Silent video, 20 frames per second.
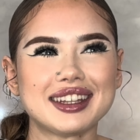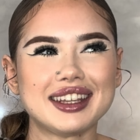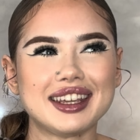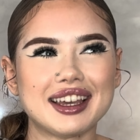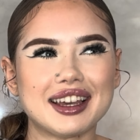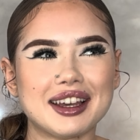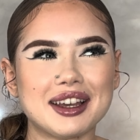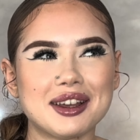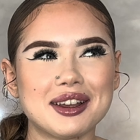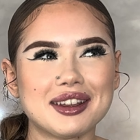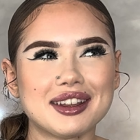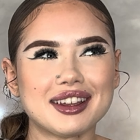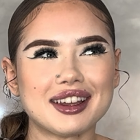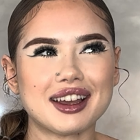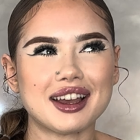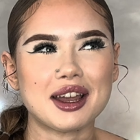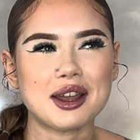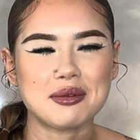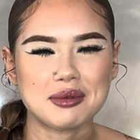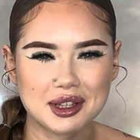Yeah,
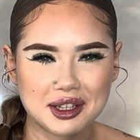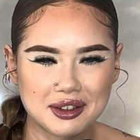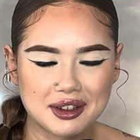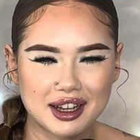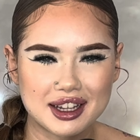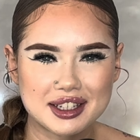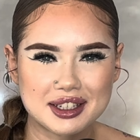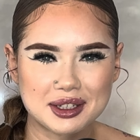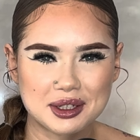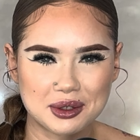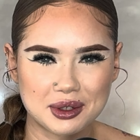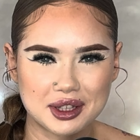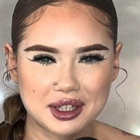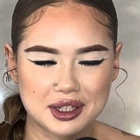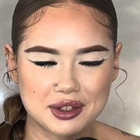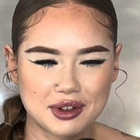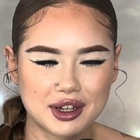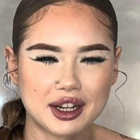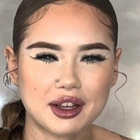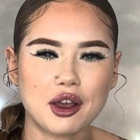I hope that you guys enjoyed
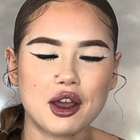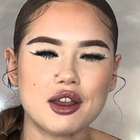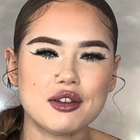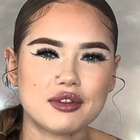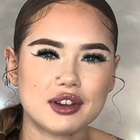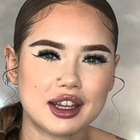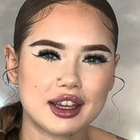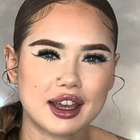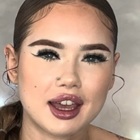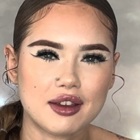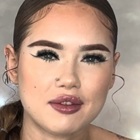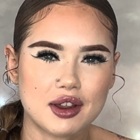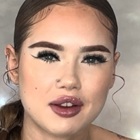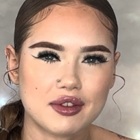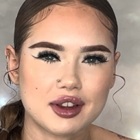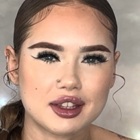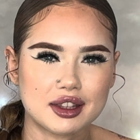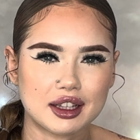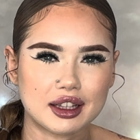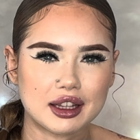this reading. Hopefully it gave you
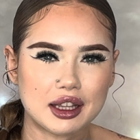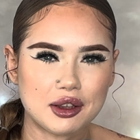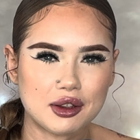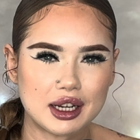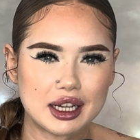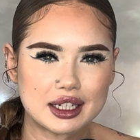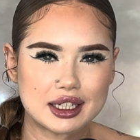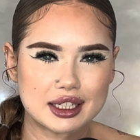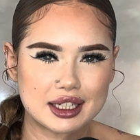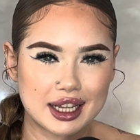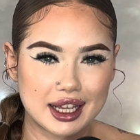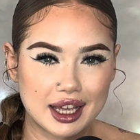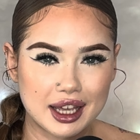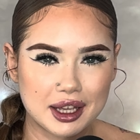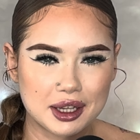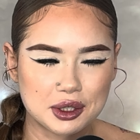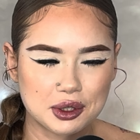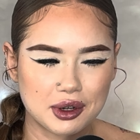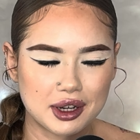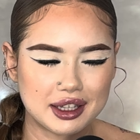everything that you needed to
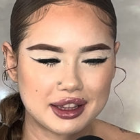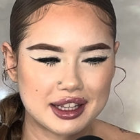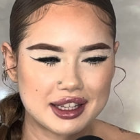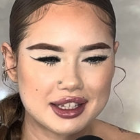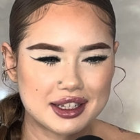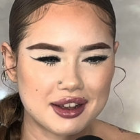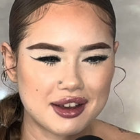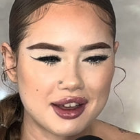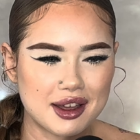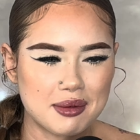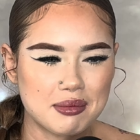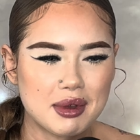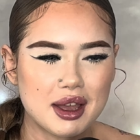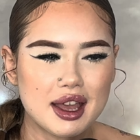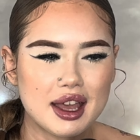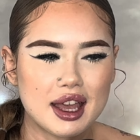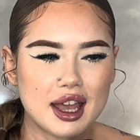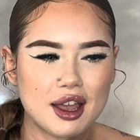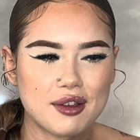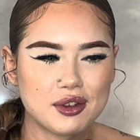hear during this time.
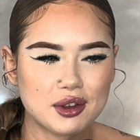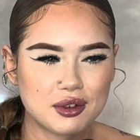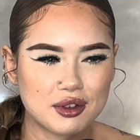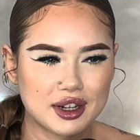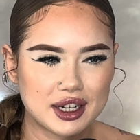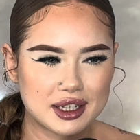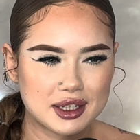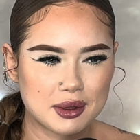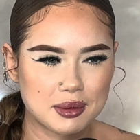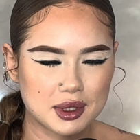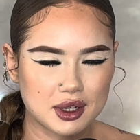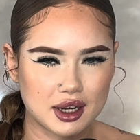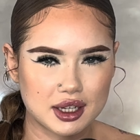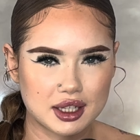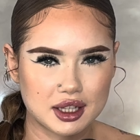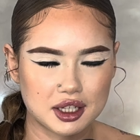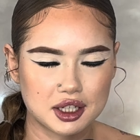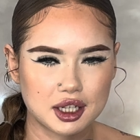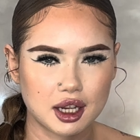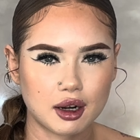If you're not already subscribed
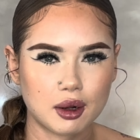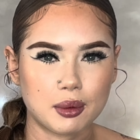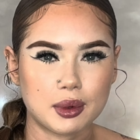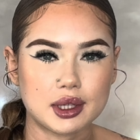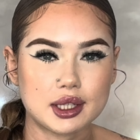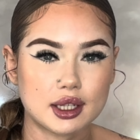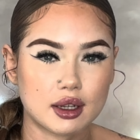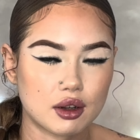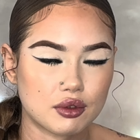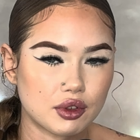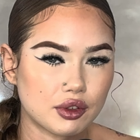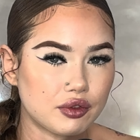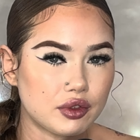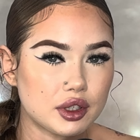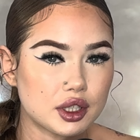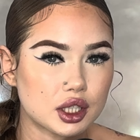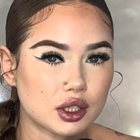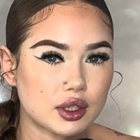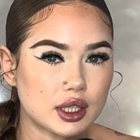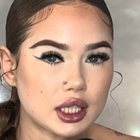to this channel and want to stick on for
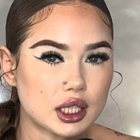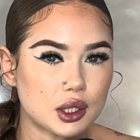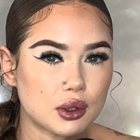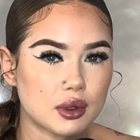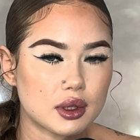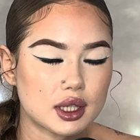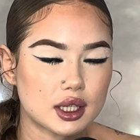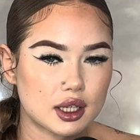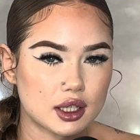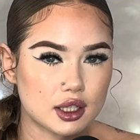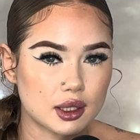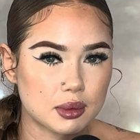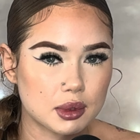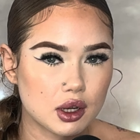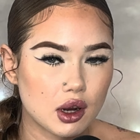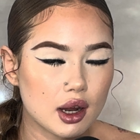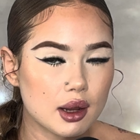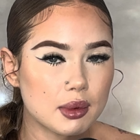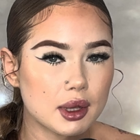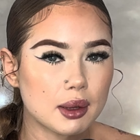future reads, you consider
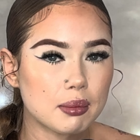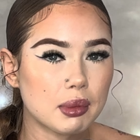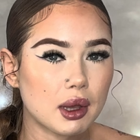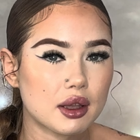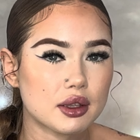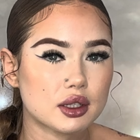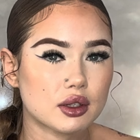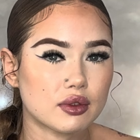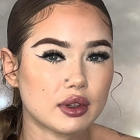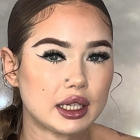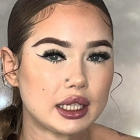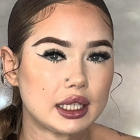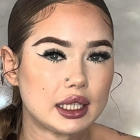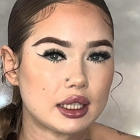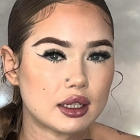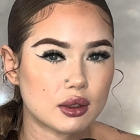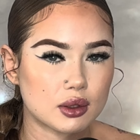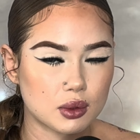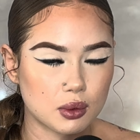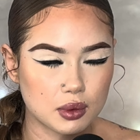subscribing. Personal reading
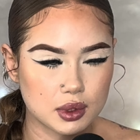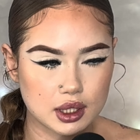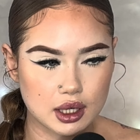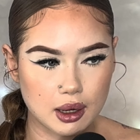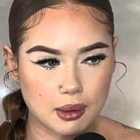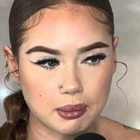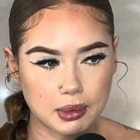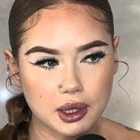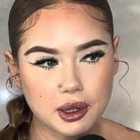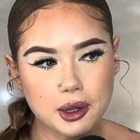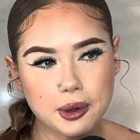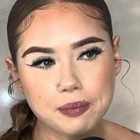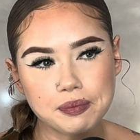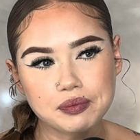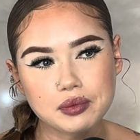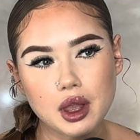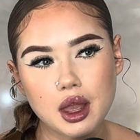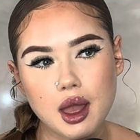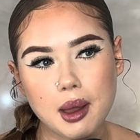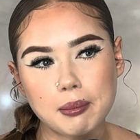details are also down below.
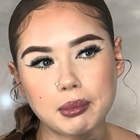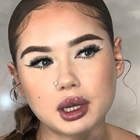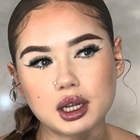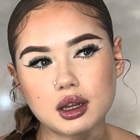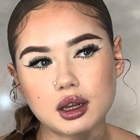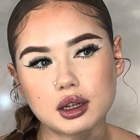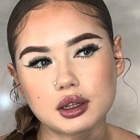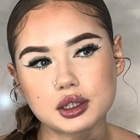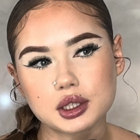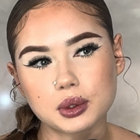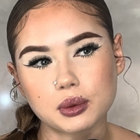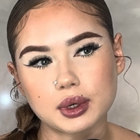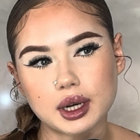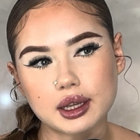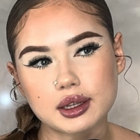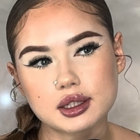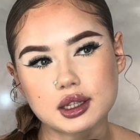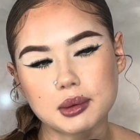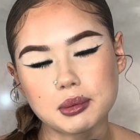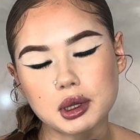But until
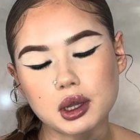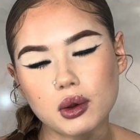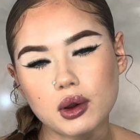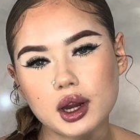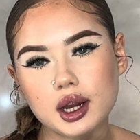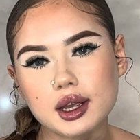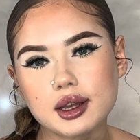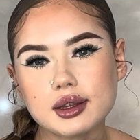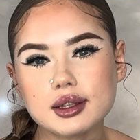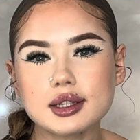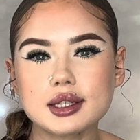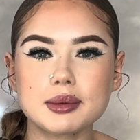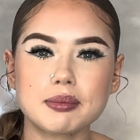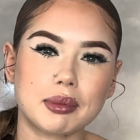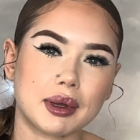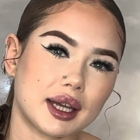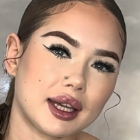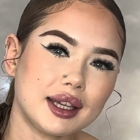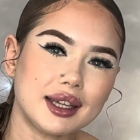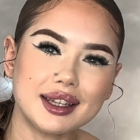next time, Aquarius,
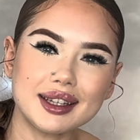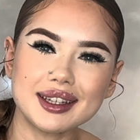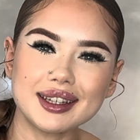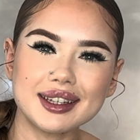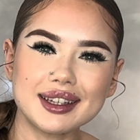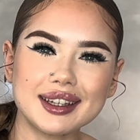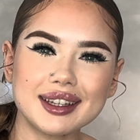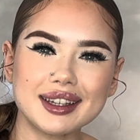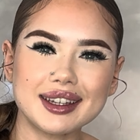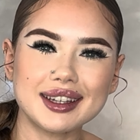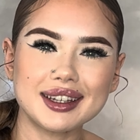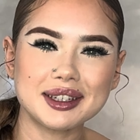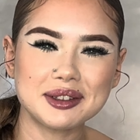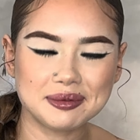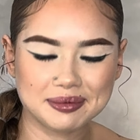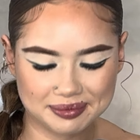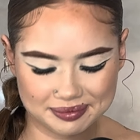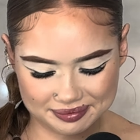bye.